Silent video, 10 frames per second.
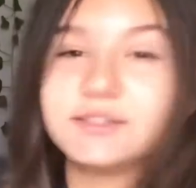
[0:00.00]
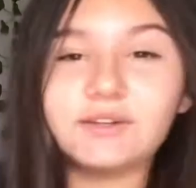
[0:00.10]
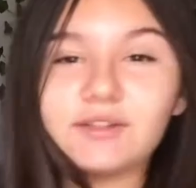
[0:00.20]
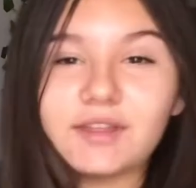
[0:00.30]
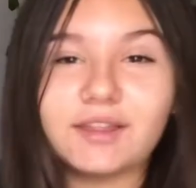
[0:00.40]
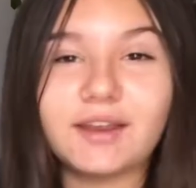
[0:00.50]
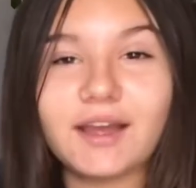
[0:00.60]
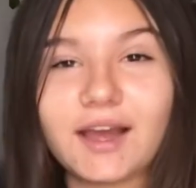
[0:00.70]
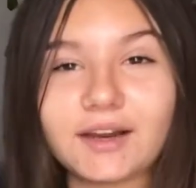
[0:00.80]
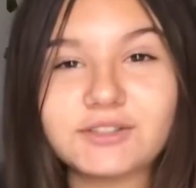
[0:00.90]
little thing that I
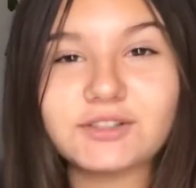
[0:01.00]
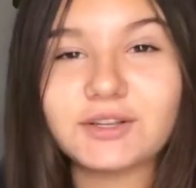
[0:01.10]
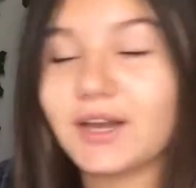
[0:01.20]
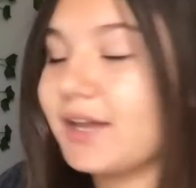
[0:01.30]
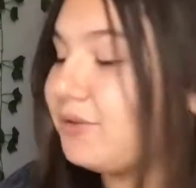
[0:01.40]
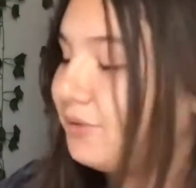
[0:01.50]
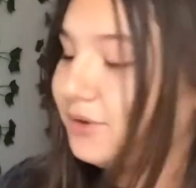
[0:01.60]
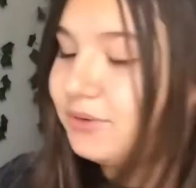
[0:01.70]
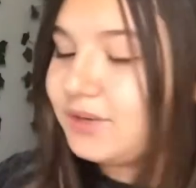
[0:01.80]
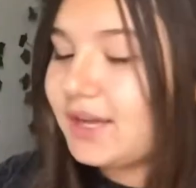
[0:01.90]
actually kind of
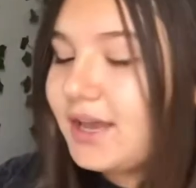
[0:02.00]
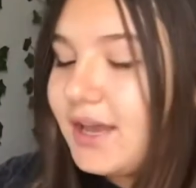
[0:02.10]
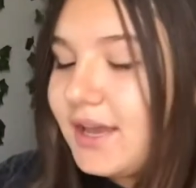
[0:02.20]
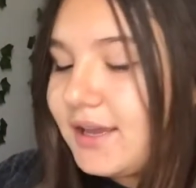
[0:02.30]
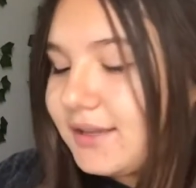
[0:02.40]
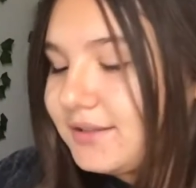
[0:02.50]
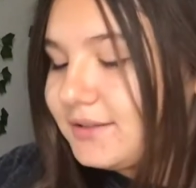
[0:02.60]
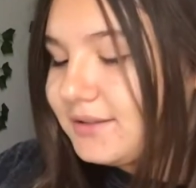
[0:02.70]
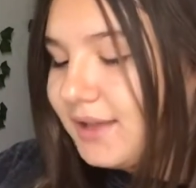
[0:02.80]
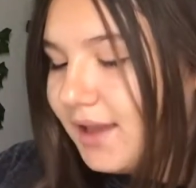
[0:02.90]
ruined. It
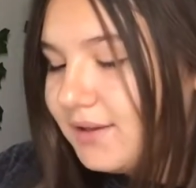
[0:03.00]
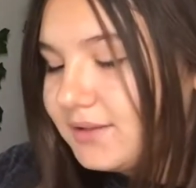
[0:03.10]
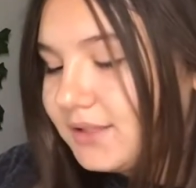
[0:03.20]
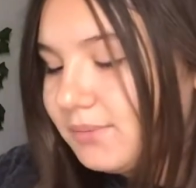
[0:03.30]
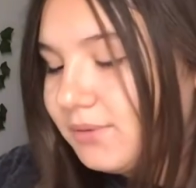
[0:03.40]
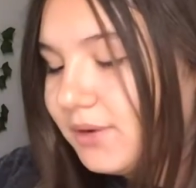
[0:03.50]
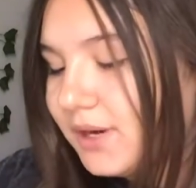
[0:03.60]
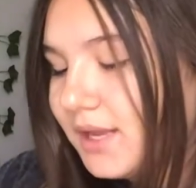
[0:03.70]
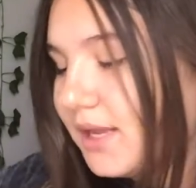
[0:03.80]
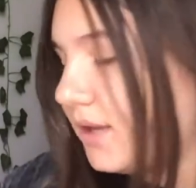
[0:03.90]
says to put
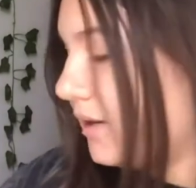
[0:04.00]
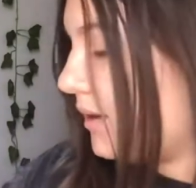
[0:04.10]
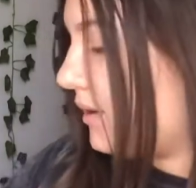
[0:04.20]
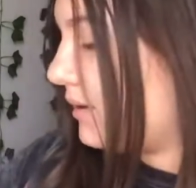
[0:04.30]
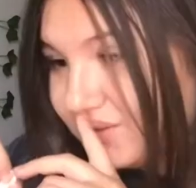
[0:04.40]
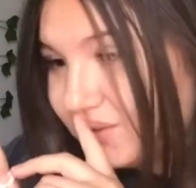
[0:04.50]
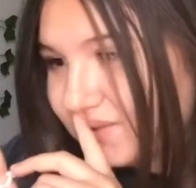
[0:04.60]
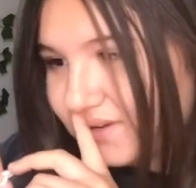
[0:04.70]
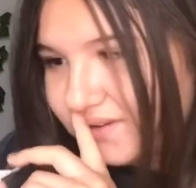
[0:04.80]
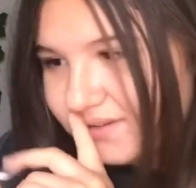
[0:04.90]
it in
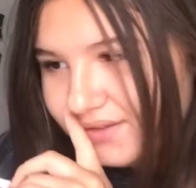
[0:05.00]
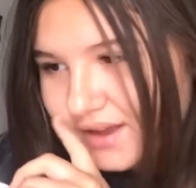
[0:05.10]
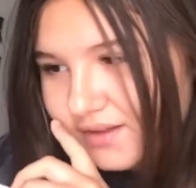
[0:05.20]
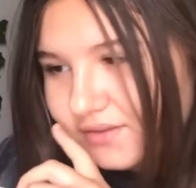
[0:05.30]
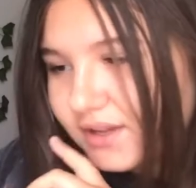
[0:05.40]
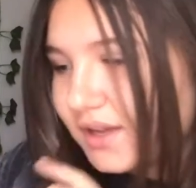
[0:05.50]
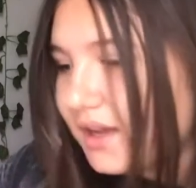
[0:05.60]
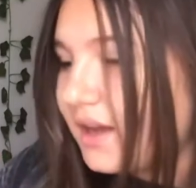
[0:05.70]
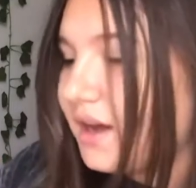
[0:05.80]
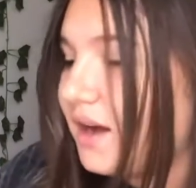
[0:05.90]
275
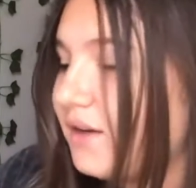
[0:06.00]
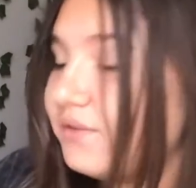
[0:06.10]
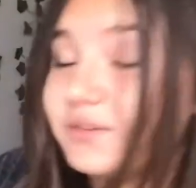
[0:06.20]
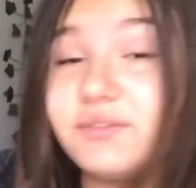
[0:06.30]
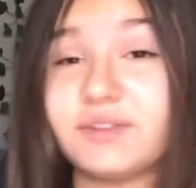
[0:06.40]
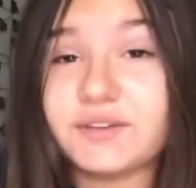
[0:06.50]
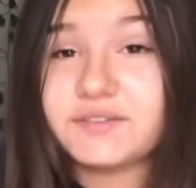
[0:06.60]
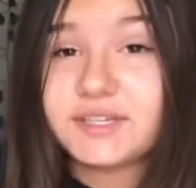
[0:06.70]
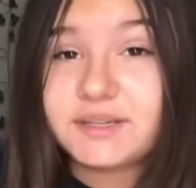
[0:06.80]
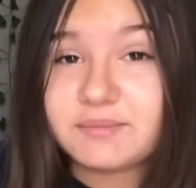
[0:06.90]
for
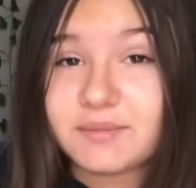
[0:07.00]
15